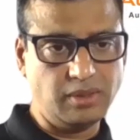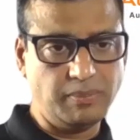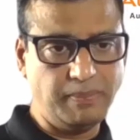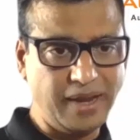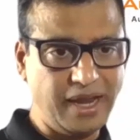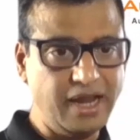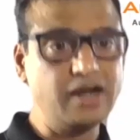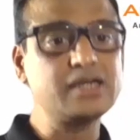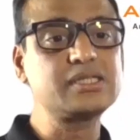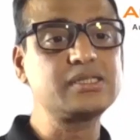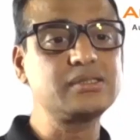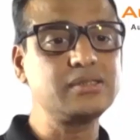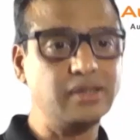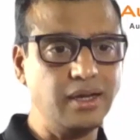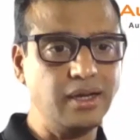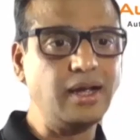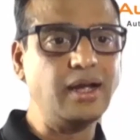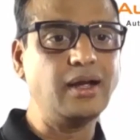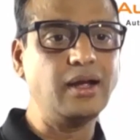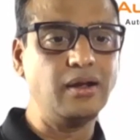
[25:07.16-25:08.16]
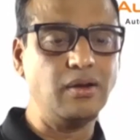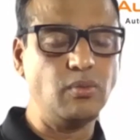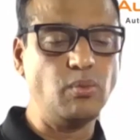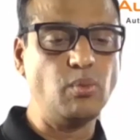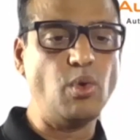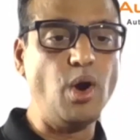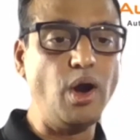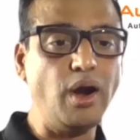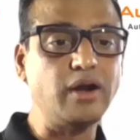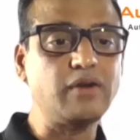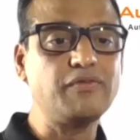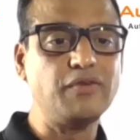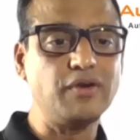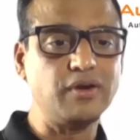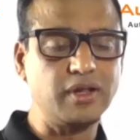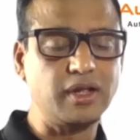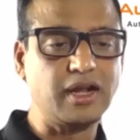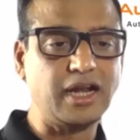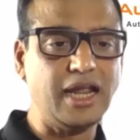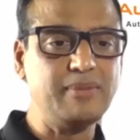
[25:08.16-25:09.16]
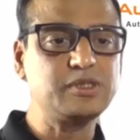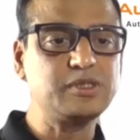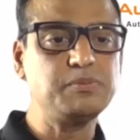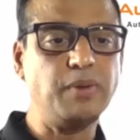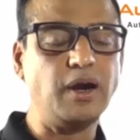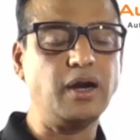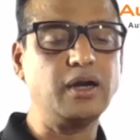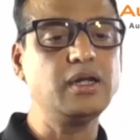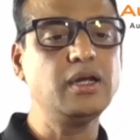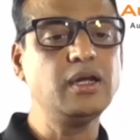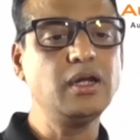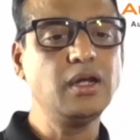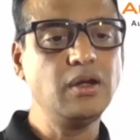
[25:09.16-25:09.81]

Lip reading: payers want for the claims part,